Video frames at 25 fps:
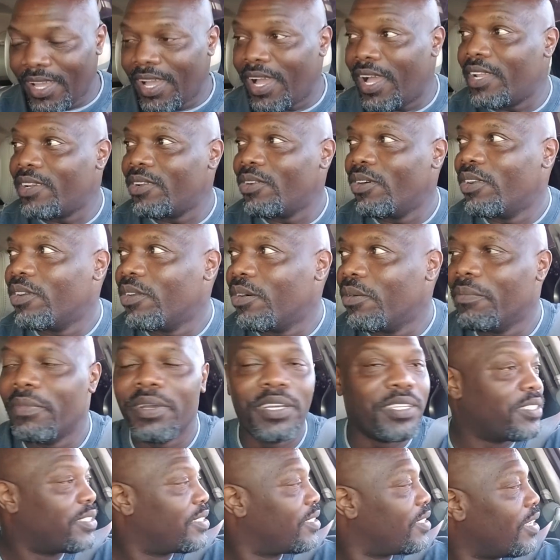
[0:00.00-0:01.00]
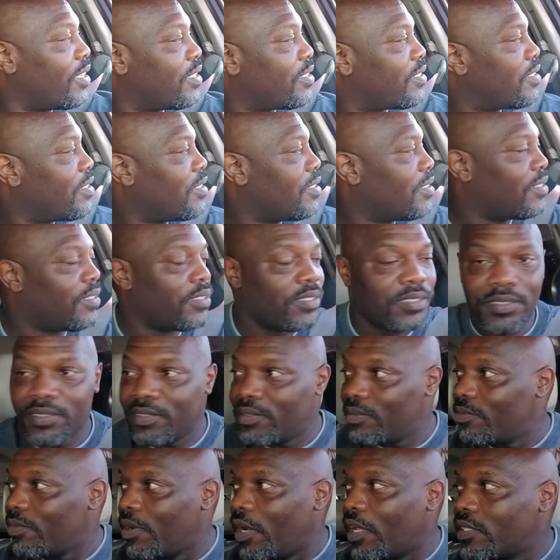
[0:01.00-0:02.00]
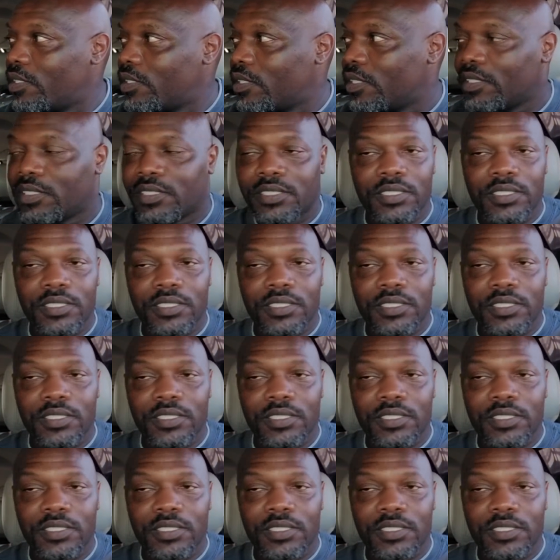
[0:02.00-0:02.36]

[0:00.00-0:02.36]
I know it don't make sense, but I just